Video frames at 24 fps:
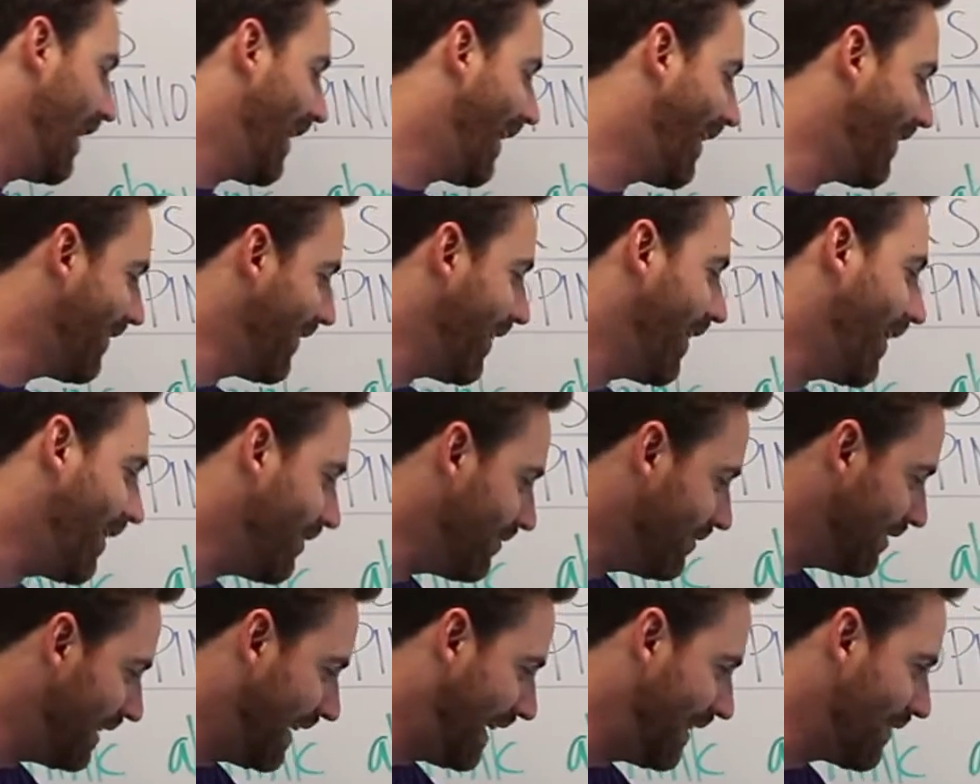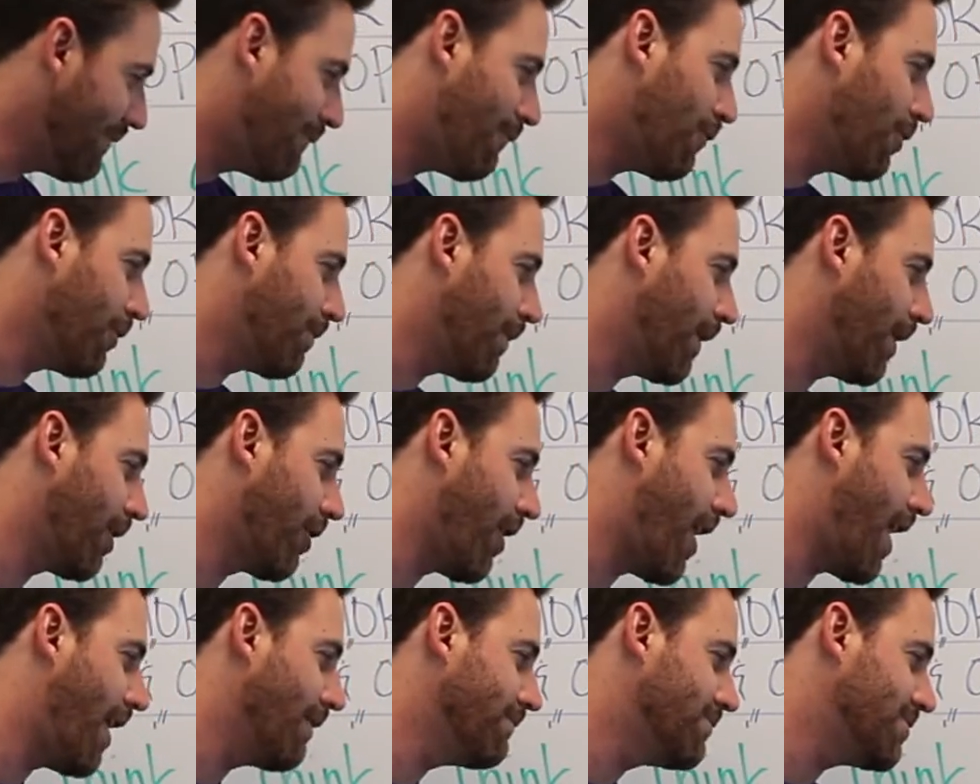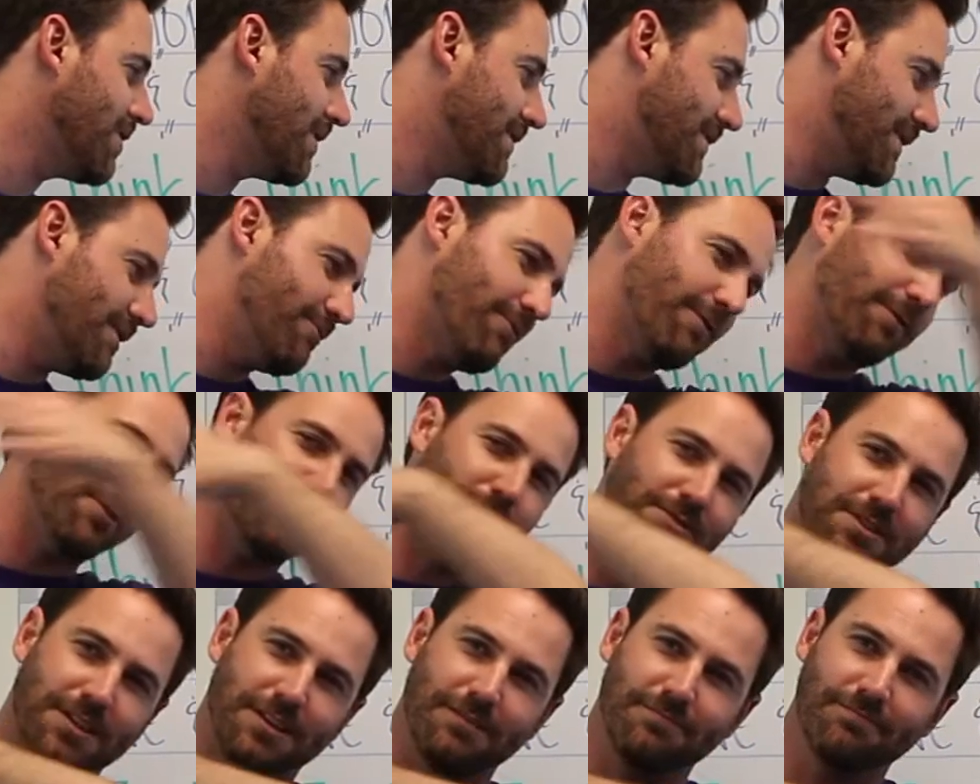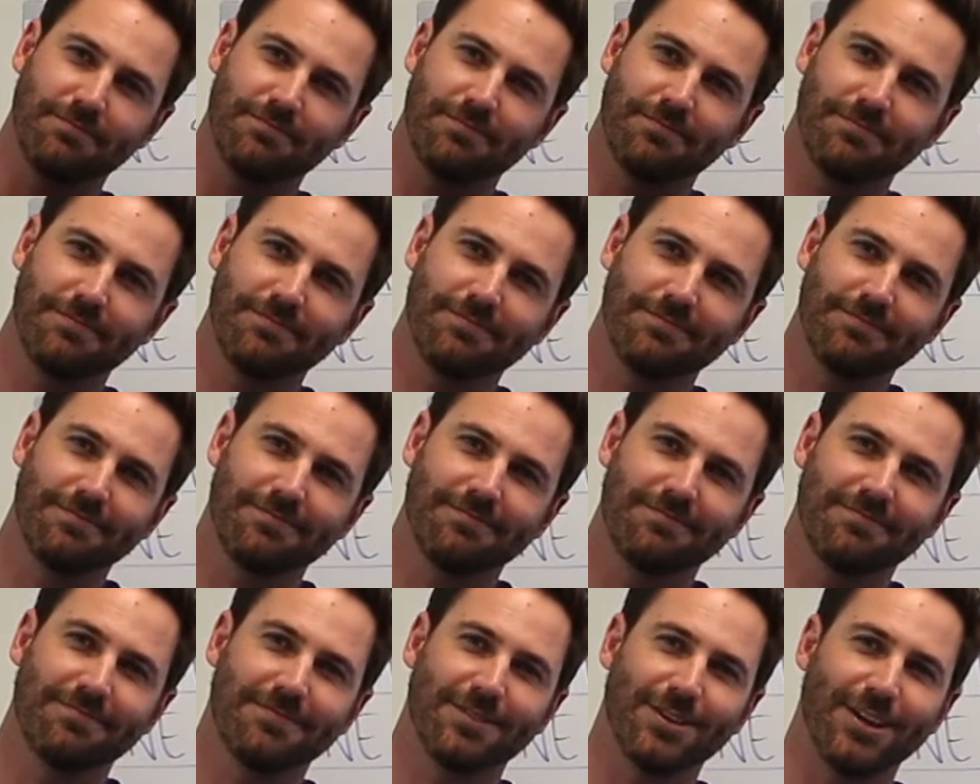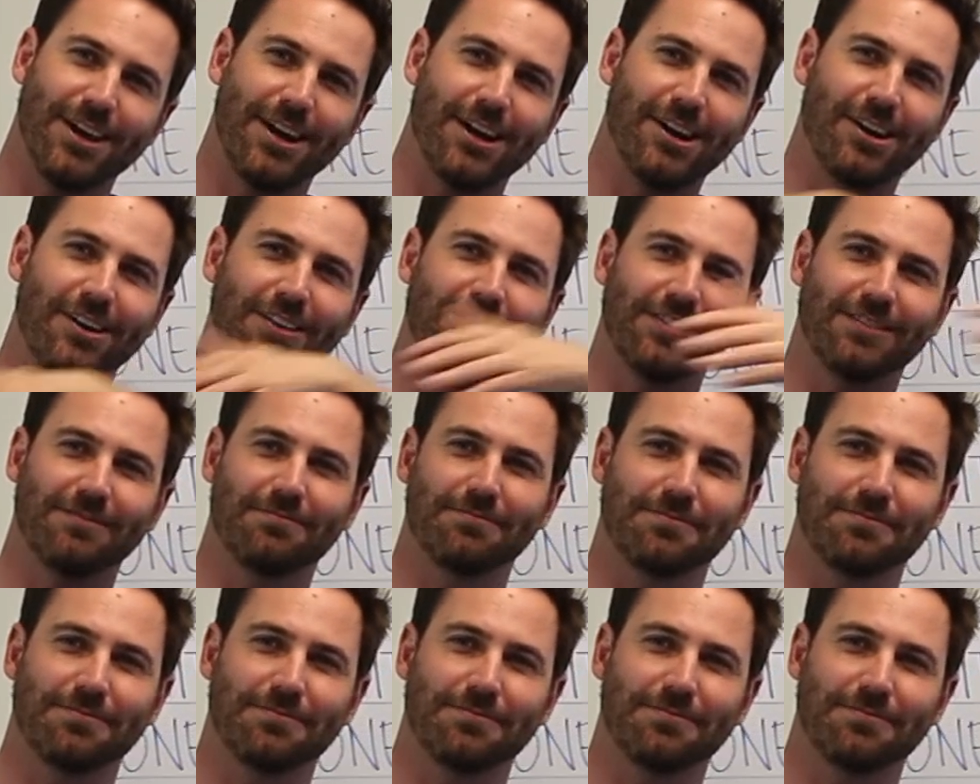and then in the fourth paragraph, J C refutes it. So there's,